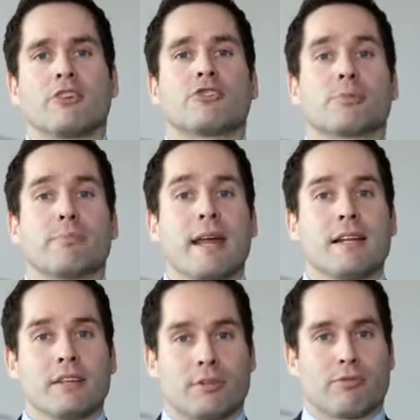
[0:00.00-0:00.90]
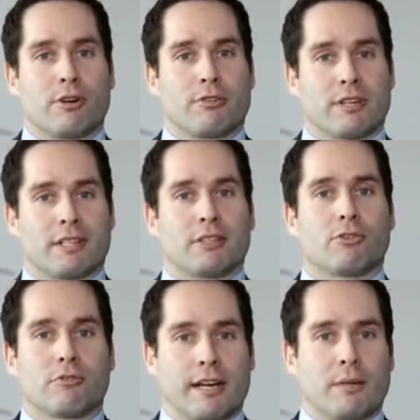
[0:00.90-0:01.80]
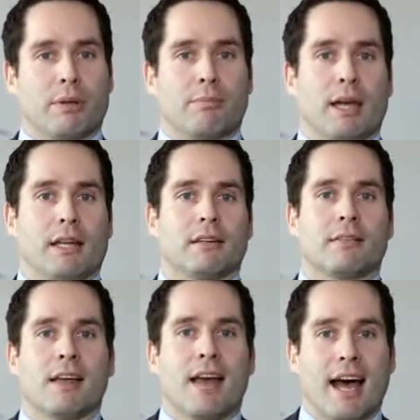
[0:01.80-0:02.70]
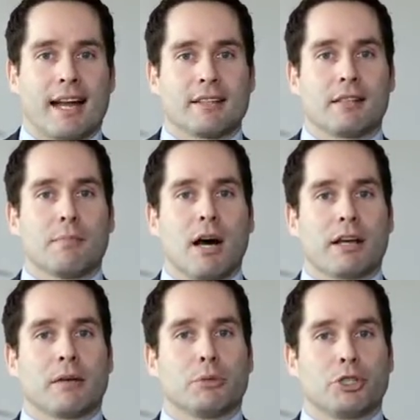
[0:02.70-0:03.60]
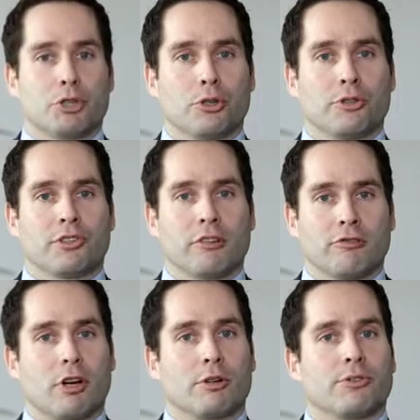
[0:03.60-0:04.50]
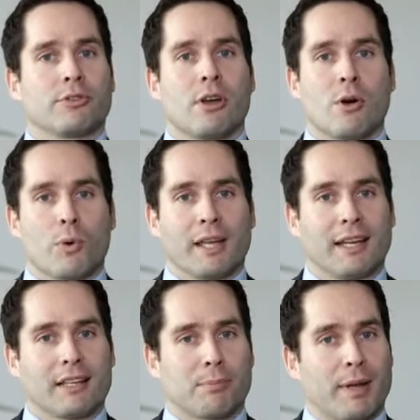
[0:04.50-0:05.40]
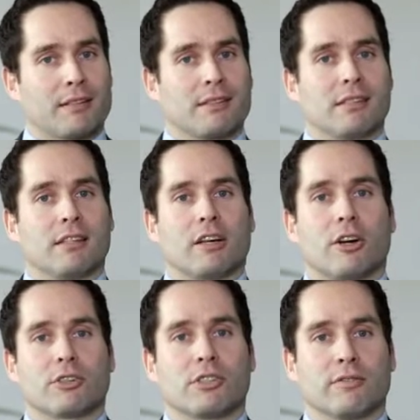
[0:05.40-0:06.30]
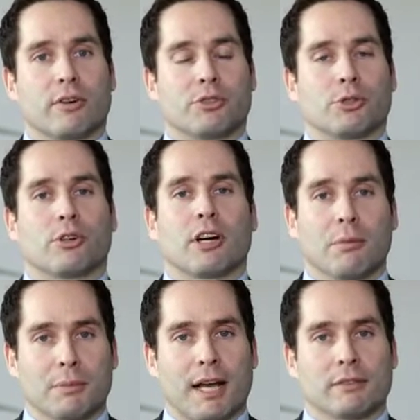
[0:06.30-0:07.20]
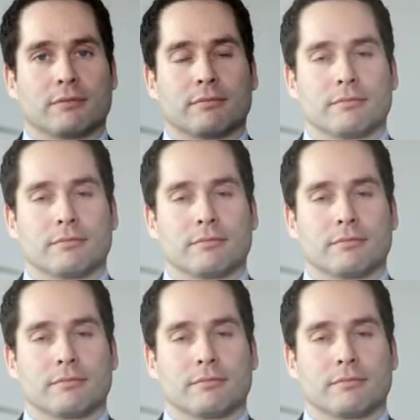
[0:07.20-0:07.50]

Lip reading: Tremendous progress has already been made, and as the market matures and grows, we can expect to see the costs of offshore come down.